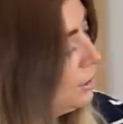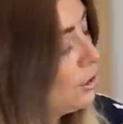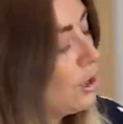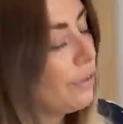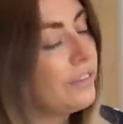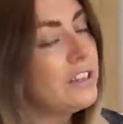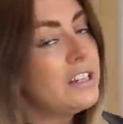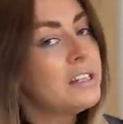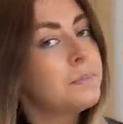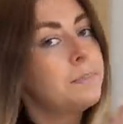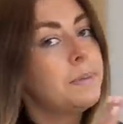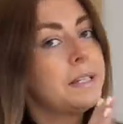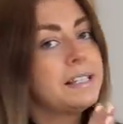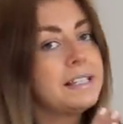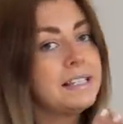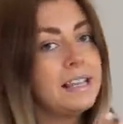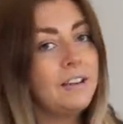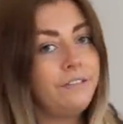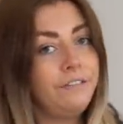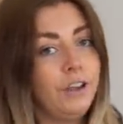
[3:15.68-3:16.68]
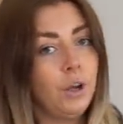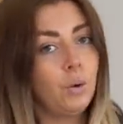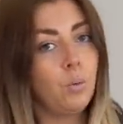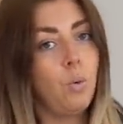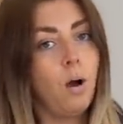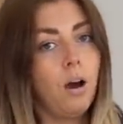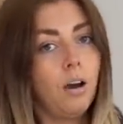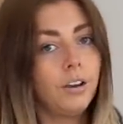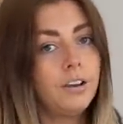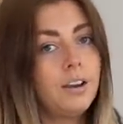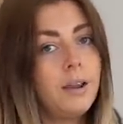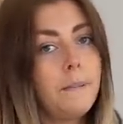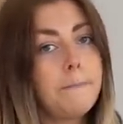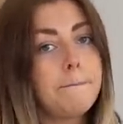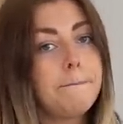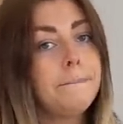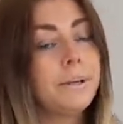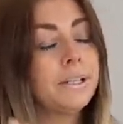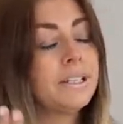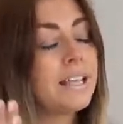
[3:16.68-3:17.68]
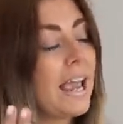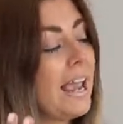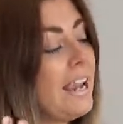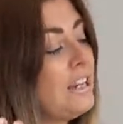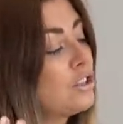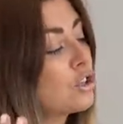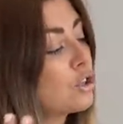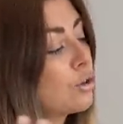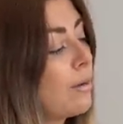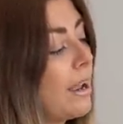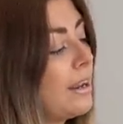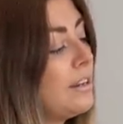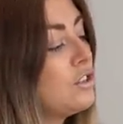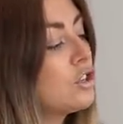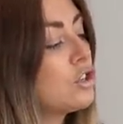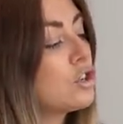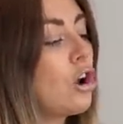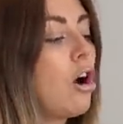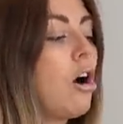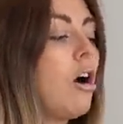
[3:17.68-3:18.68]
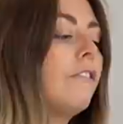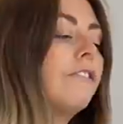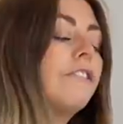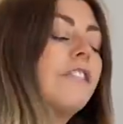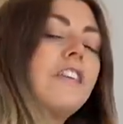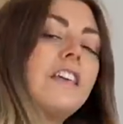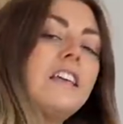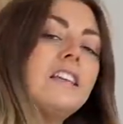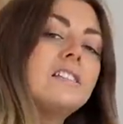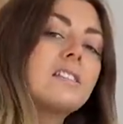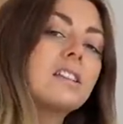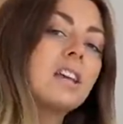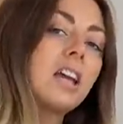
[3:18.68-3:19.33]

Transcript: not this specific one, but a trench of this